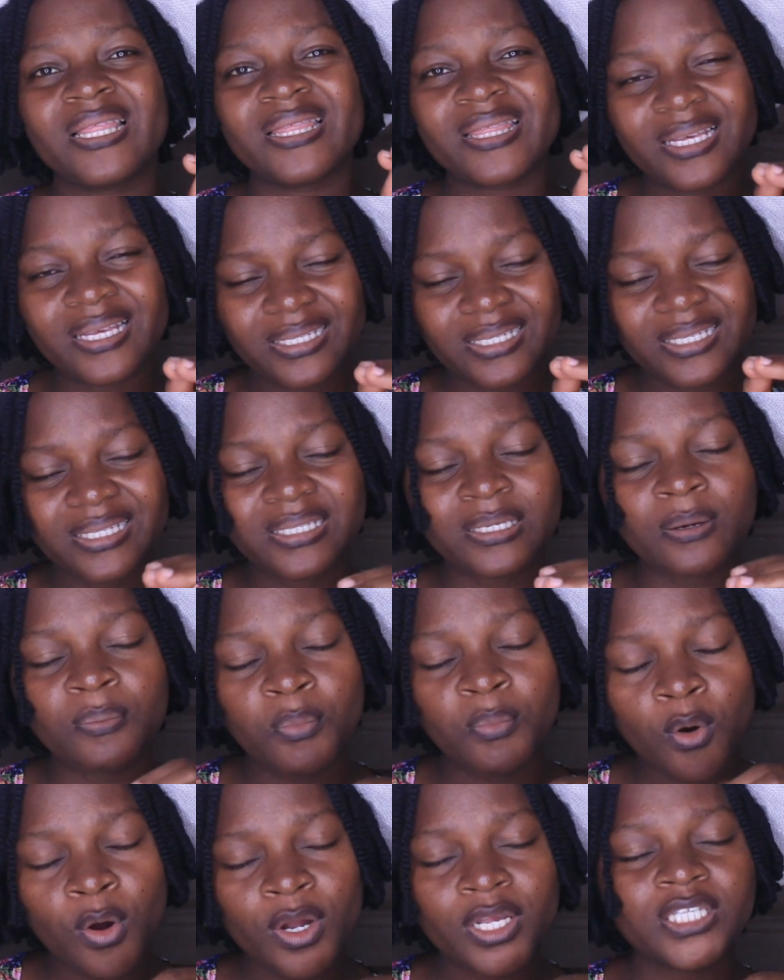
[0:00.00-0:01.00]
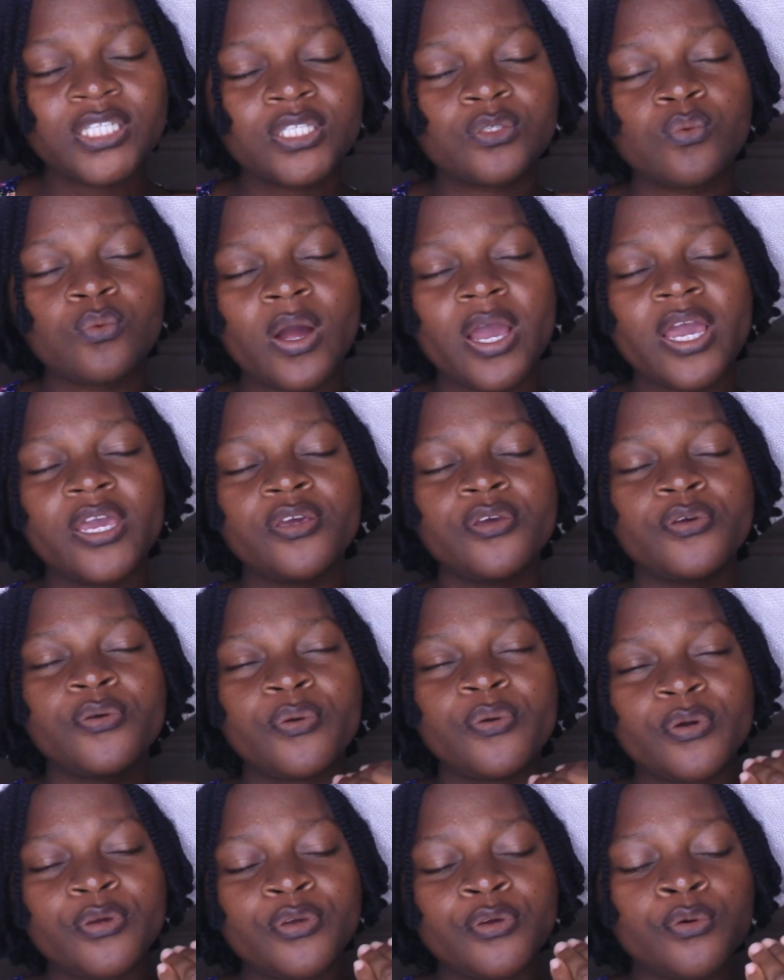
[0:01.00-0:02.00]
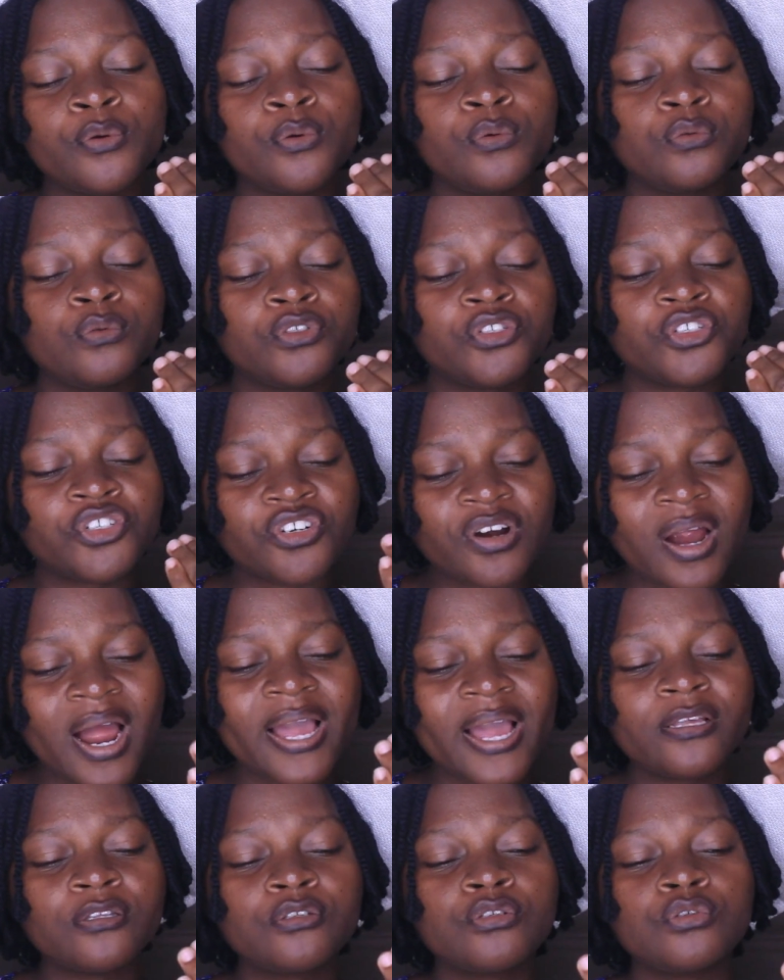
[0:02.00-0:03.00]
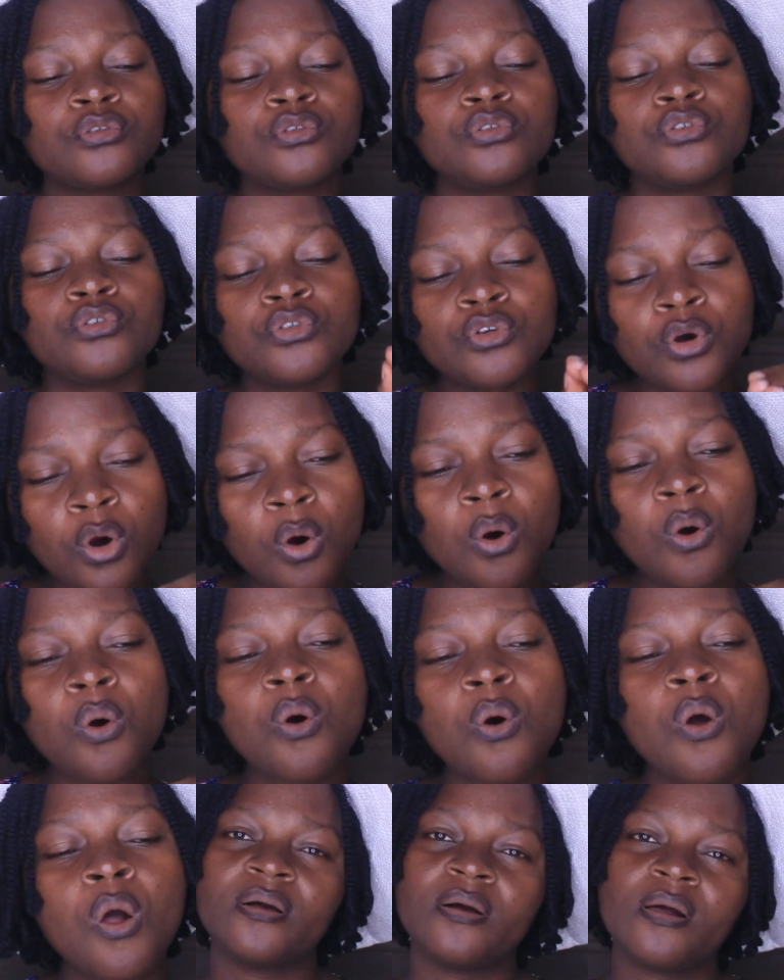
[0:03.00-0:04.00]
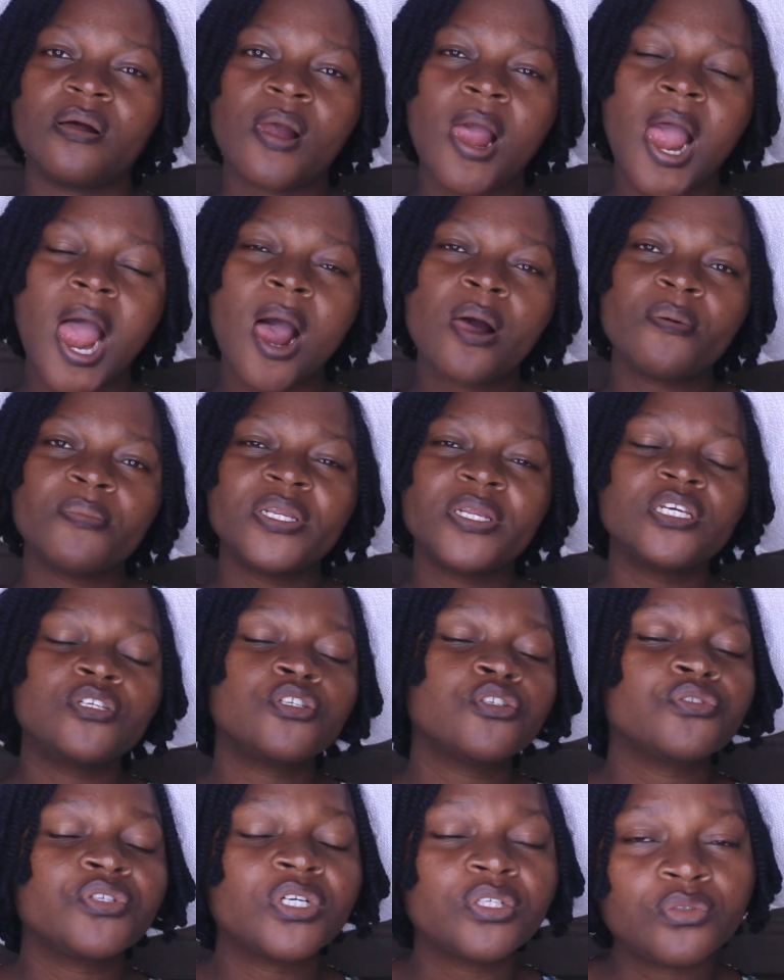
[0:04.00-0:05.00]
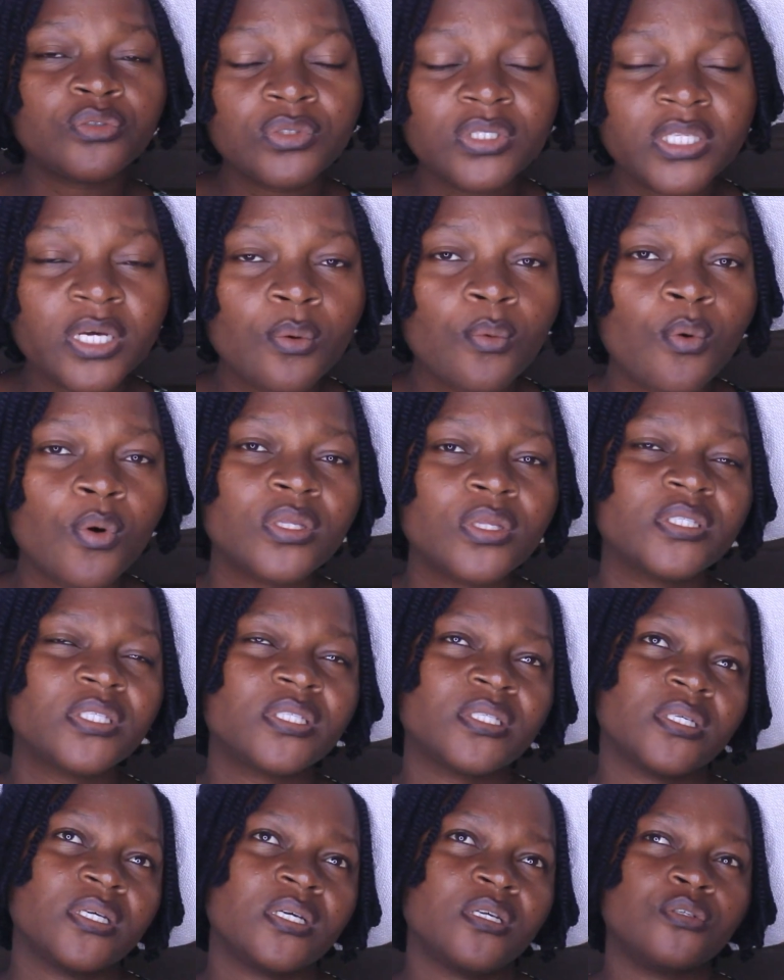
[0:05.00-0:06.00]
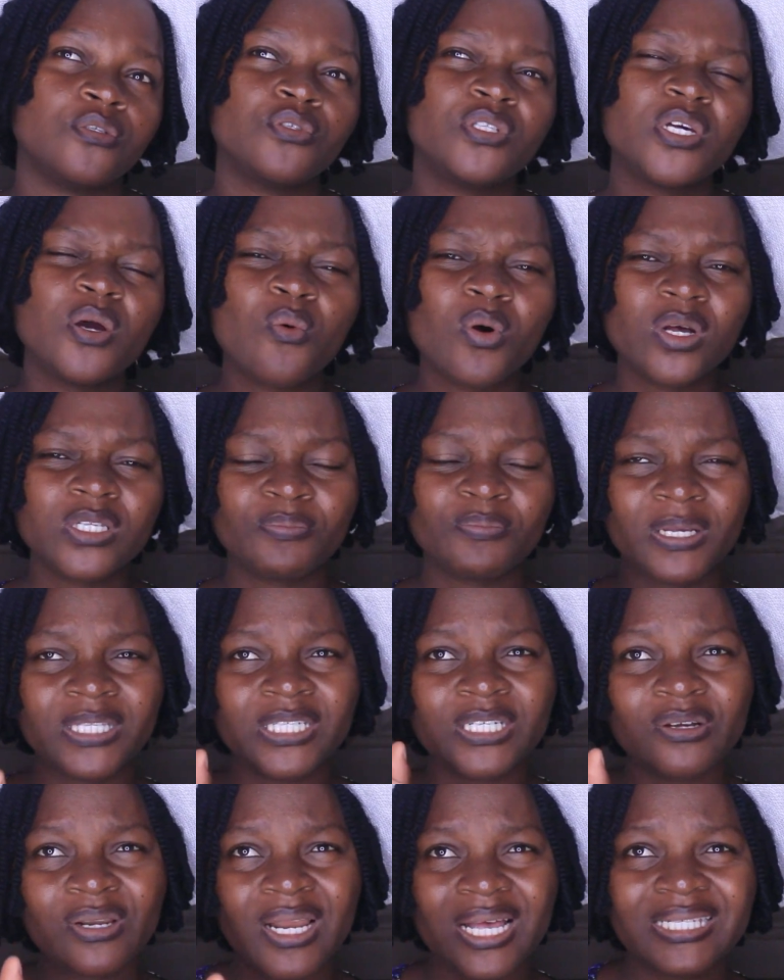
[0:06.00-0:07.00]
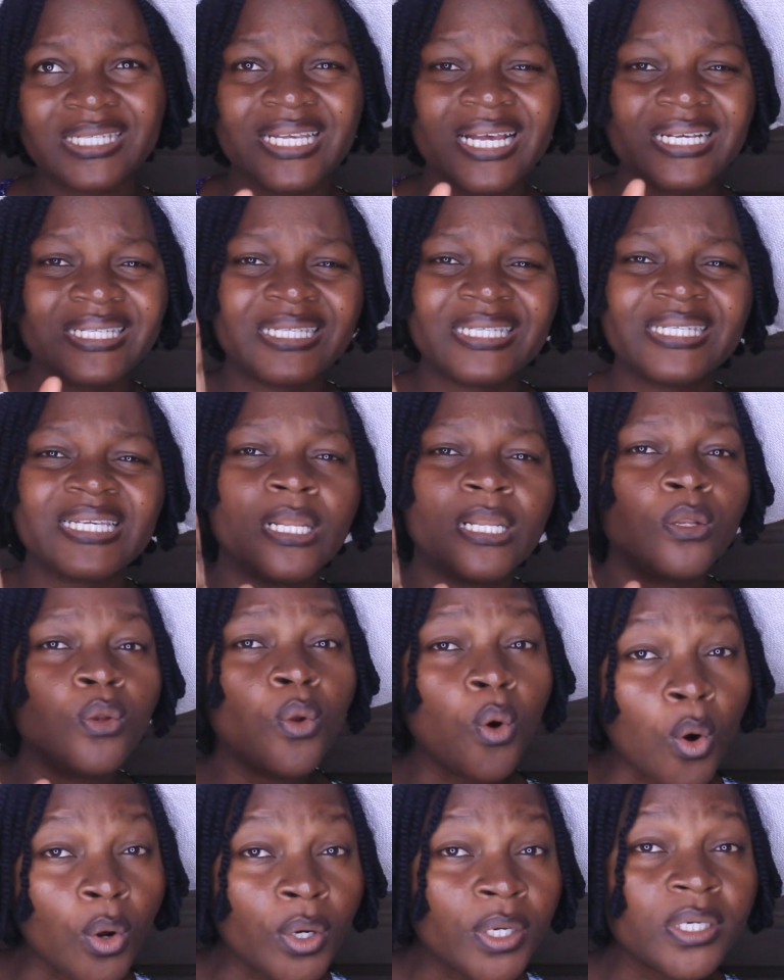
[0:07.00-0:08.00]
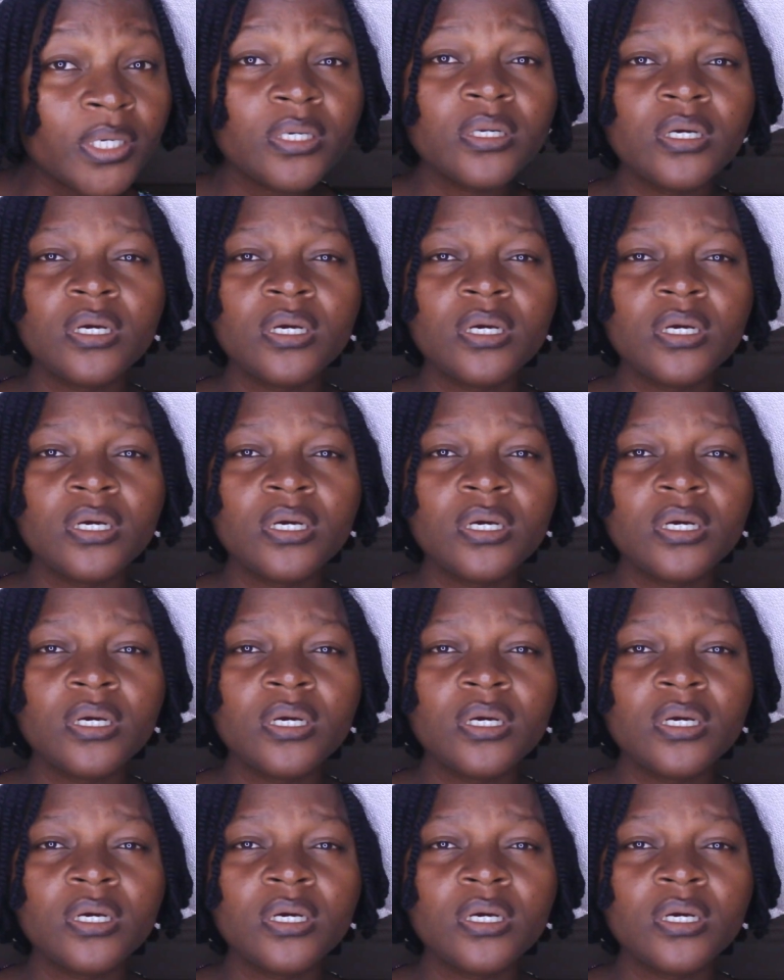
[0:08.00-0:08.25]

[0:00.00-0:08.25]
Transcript: this is a point where you try to know how many children do they want. Do they want particular sexes alone?